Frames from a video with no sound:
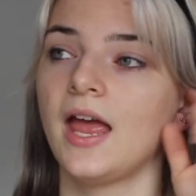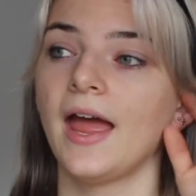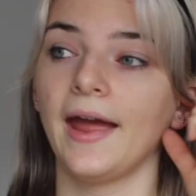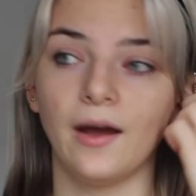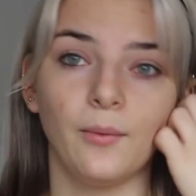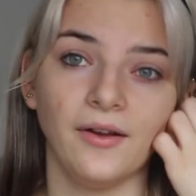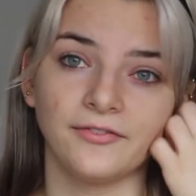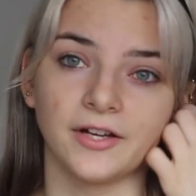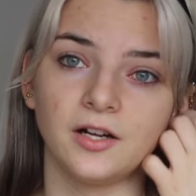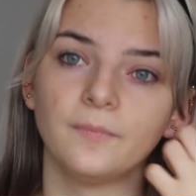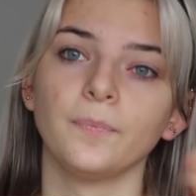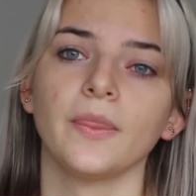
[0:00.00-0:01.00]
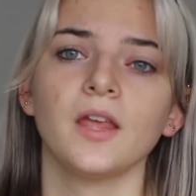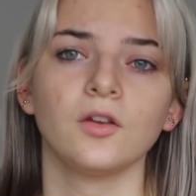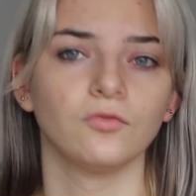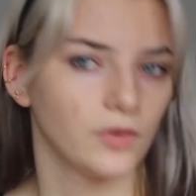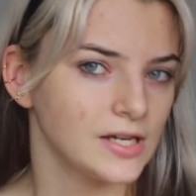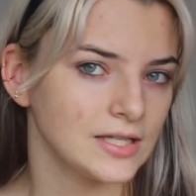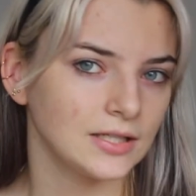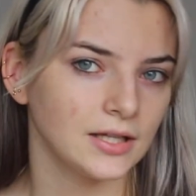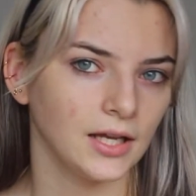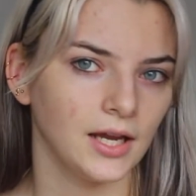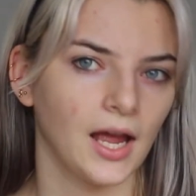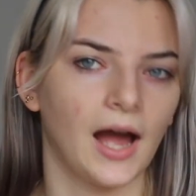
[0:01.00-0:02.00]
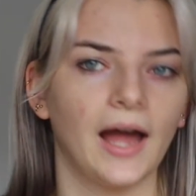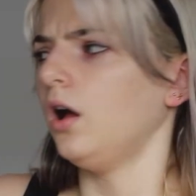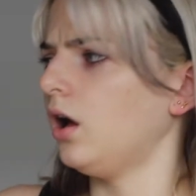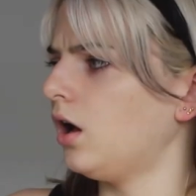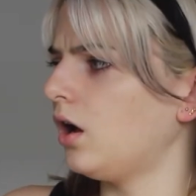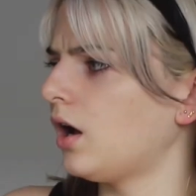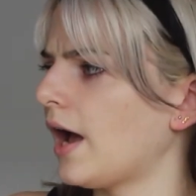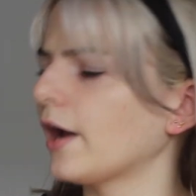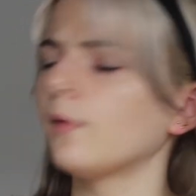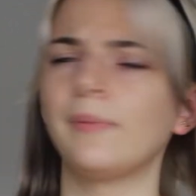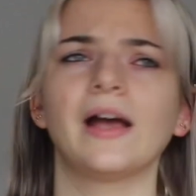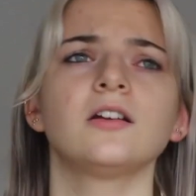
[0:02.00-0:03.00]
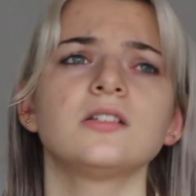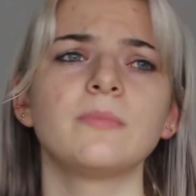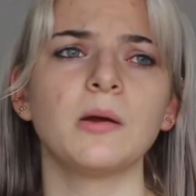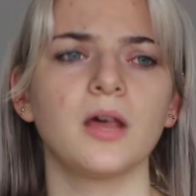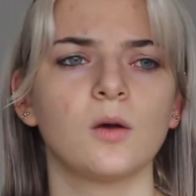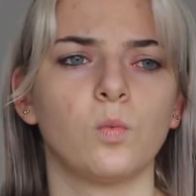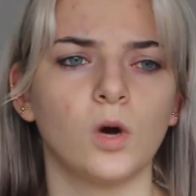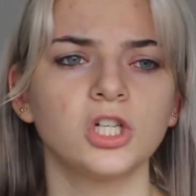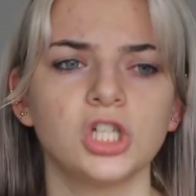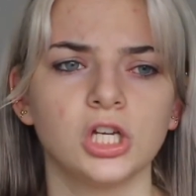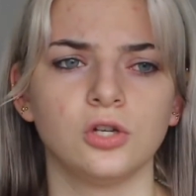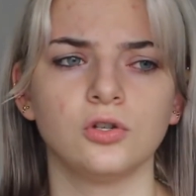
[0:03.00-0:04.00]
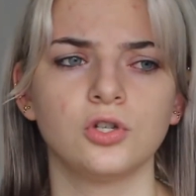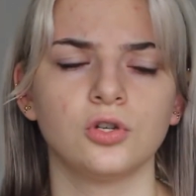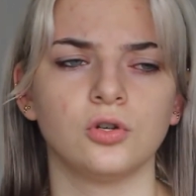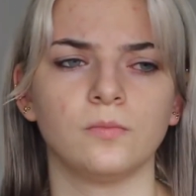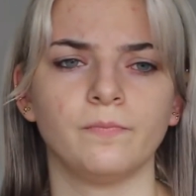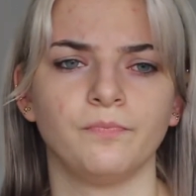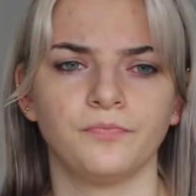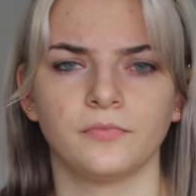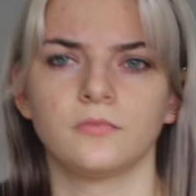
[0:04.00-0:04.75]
However, recently I got back into my like watching YouTube